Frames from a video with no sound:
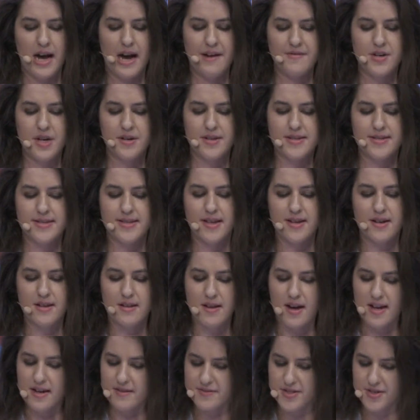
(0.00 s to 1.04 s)
I've noticed that a
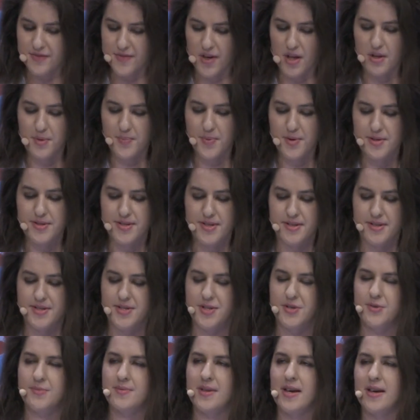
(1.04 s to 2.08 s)
lot of developers
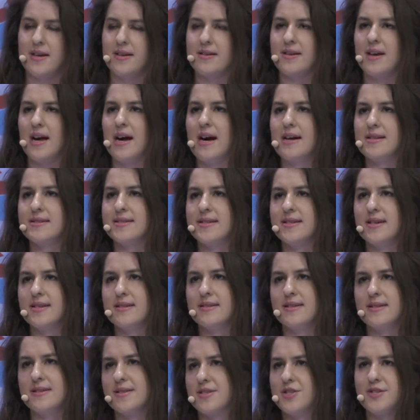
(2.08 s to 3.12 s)
assume that
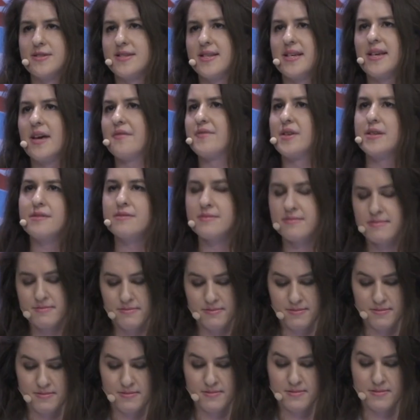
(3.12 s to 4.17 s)
content is just a given,
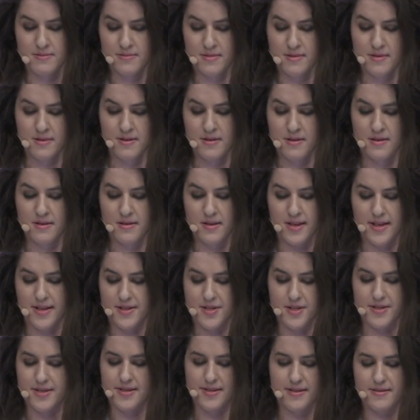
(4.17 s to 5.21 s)
like
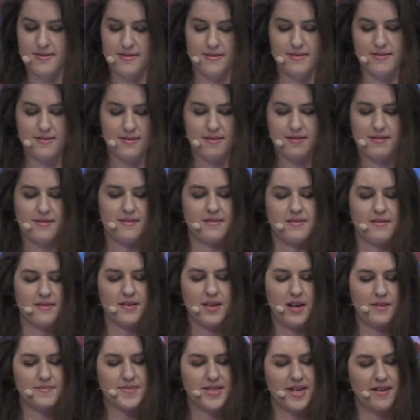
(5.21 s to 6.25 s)
it just
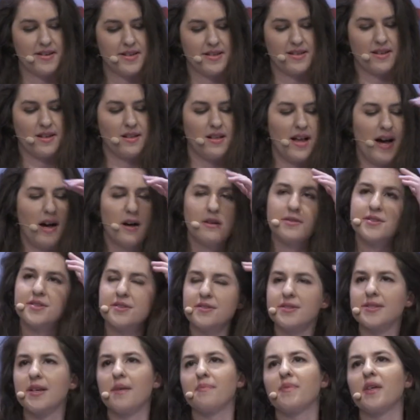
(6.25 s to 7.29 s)
comes out of the clouds
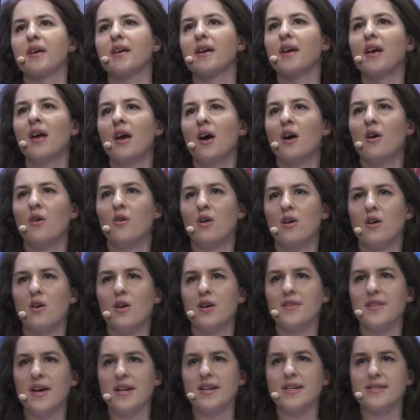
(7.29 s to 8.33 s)
or something,
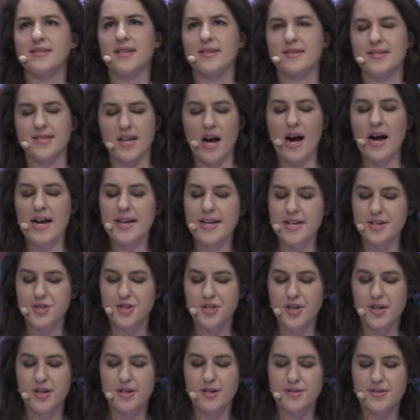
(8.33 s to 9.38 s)
or that it's a side
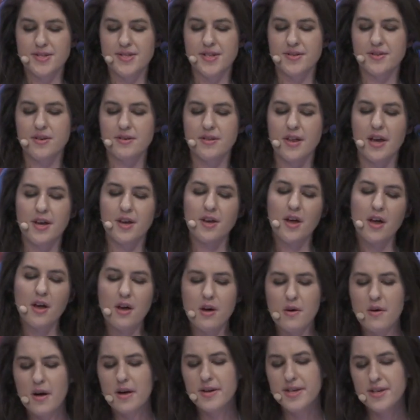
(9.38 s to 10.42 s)
issue. So they're like,
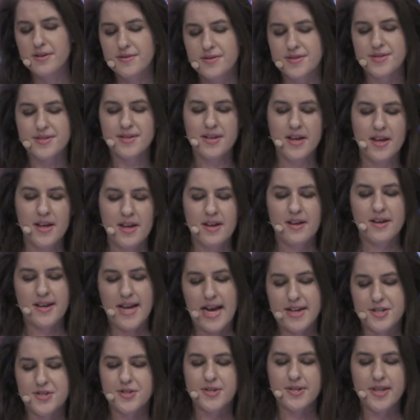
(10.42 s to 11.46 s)
oh, I'll use
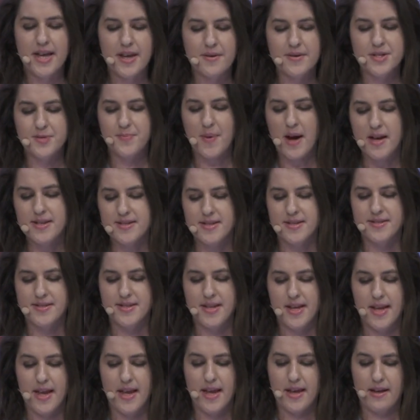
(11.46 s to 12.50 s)
natural language
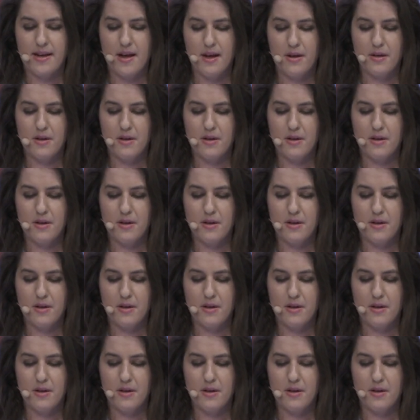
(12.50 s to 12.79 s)
processing.